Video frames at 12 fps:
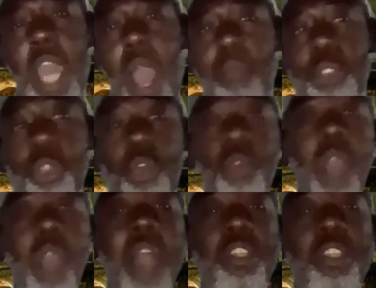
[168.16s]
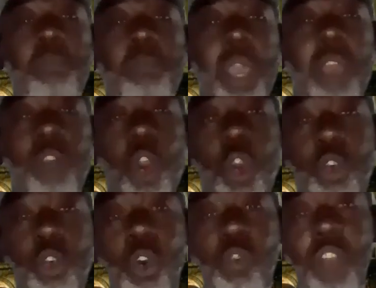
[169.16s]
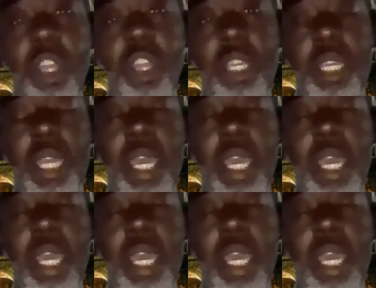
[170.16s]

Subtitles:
I'm sure you guys may have heard already.